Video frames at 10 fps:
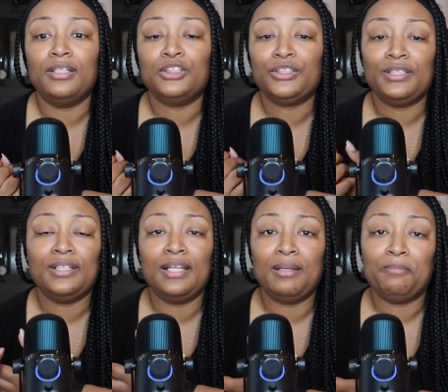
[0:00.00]

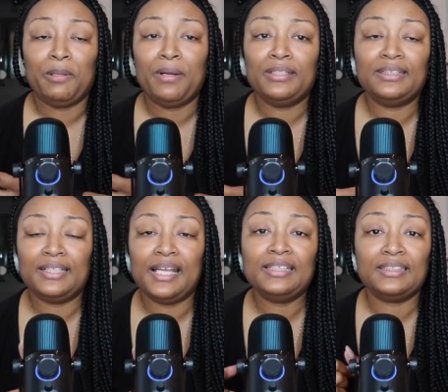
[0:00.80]
strengthen the person
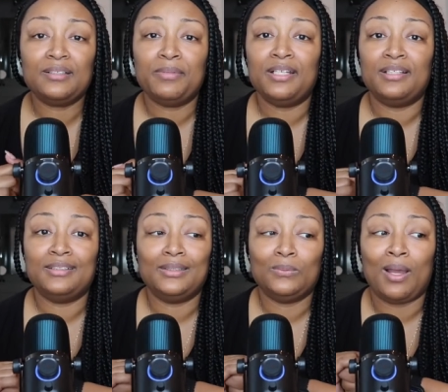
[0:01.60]
next to me. And
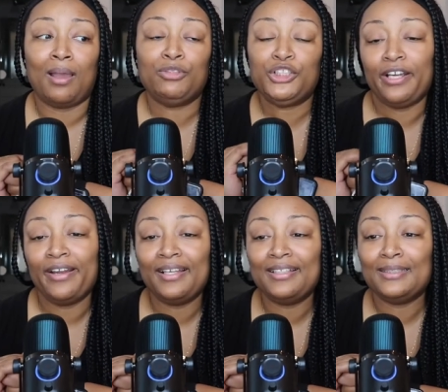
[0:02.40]
this is why I'm
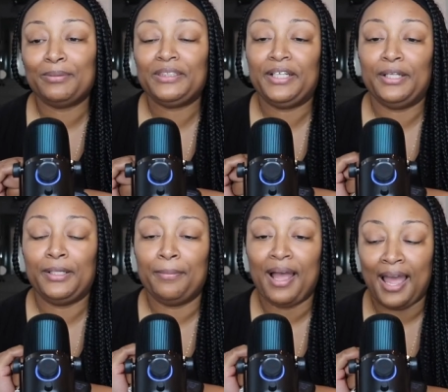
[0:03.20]
sharing this
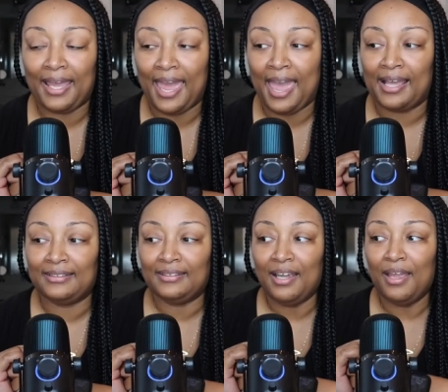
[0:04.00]
particular podcast
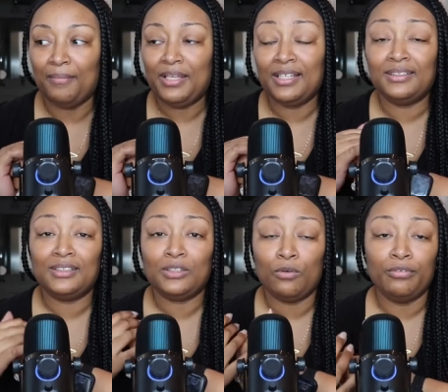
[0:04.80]
because it's
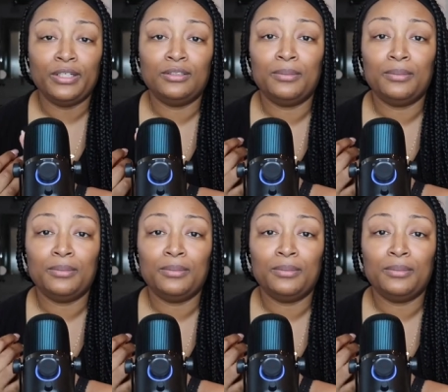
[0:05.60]
so real.